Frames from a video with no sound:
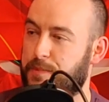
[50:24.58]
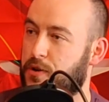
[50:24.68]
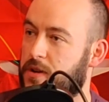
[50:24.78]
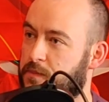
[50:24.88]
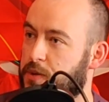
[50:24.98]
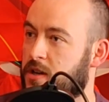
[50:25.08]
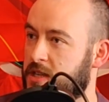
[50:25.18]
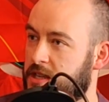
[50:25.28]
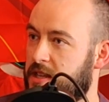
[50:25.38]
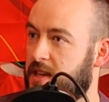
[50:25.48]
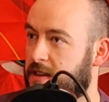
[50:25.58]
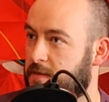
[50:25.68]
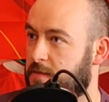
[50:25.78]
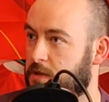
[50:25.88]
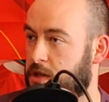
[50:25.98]
yeah, but because he's like
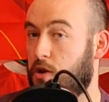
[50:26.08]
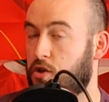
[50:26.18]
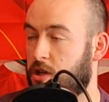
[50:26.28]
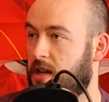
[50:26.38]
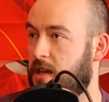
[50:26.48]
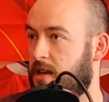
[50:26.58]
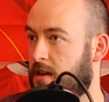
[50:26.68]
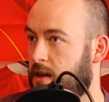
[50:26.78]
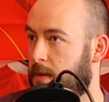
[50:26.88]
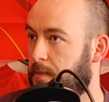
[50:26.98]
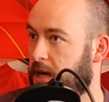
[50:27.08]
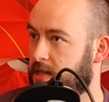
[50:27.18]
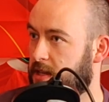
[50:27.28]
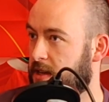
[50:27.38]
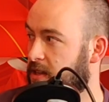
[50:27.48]
socially
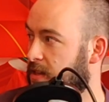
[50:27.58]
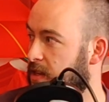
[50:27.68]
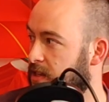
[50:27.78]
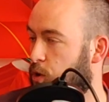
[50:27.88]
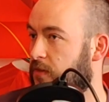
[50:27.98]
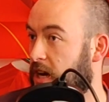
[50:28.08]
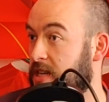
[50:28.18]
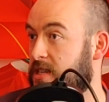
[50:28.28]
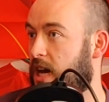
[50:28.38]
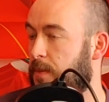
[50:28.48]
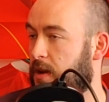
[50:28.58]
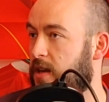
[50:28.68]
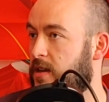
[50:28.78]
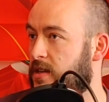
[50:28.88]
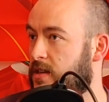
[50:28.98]
better and he's he's one of our star
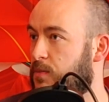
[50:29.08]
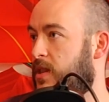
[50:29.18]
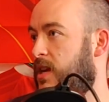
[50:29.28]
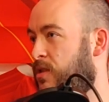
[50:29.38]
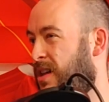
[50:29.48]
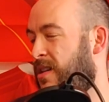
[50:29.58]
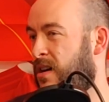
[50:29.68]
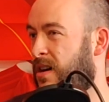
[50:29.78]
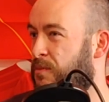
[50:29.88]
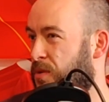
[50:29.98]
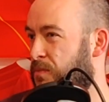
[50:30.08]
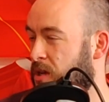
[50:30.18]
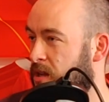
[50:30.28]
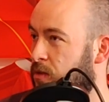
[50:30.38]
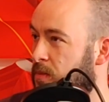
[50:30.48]
players, they'd be like, well, oh, but
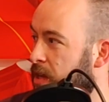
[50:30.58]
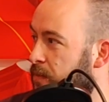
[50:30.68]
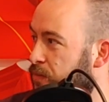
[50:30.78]
but you know what I mean.